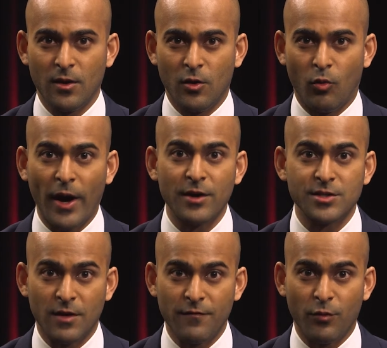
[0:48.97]
Why are
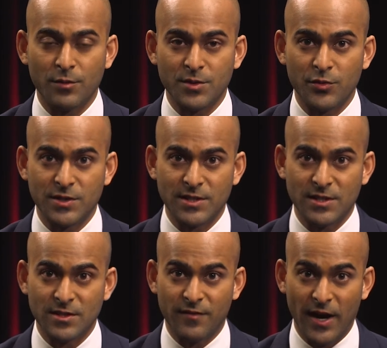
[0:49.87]
some forms of
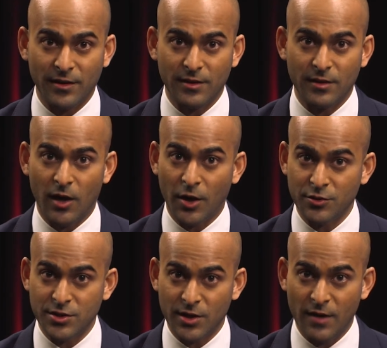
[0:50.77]
resistance violent,
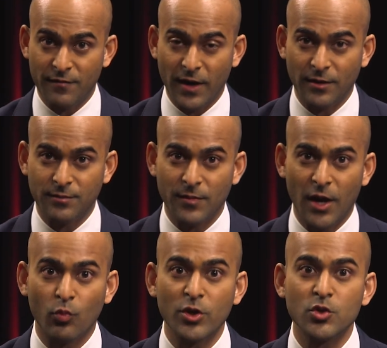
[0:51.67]
others nonviolent,
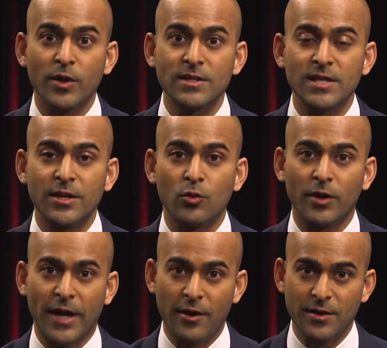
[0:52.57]
and which ones tend to
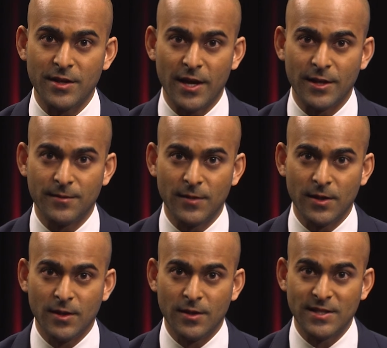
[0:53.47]
work out in the end?
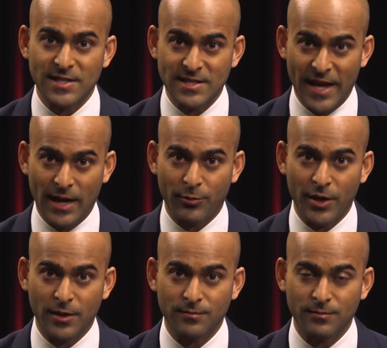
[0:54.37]
This is Snack
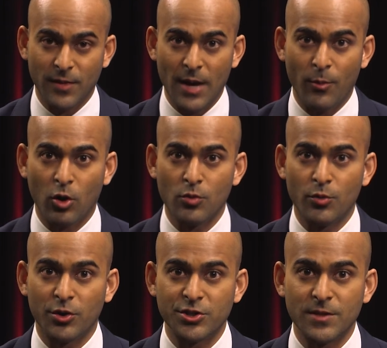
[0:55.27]
Break. I'm Aroop
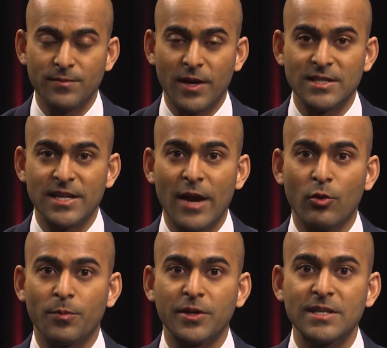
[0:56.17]
Mukharji, and today we're
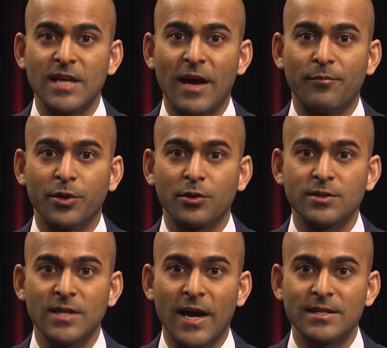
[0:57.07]
pleased to have political
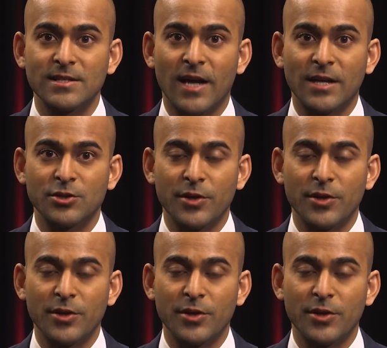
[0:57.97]
scientist Dr.